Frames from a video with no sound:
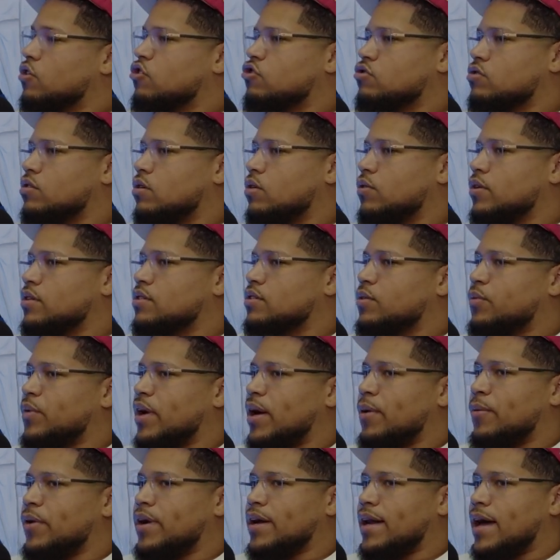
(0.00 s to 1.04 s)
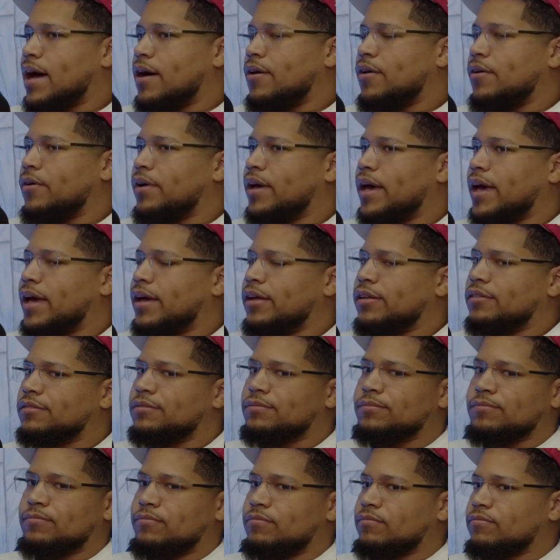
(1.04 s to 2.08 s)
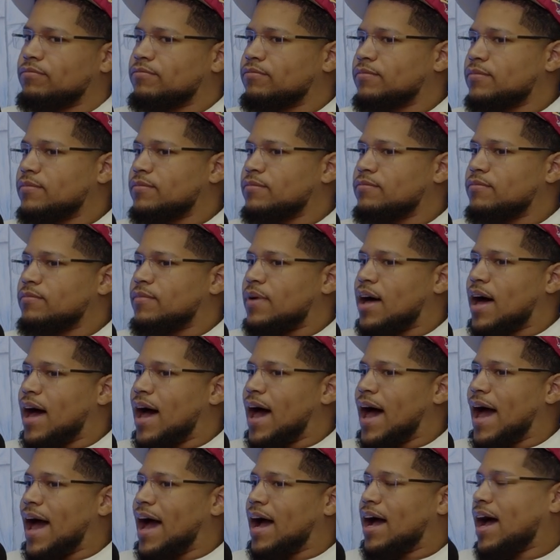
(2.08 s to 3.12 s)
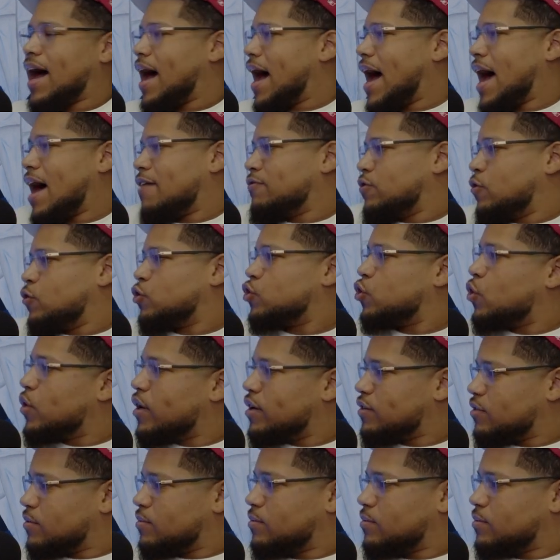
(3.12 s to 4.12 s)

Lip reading: So it's a way where now, okay, I have no choice.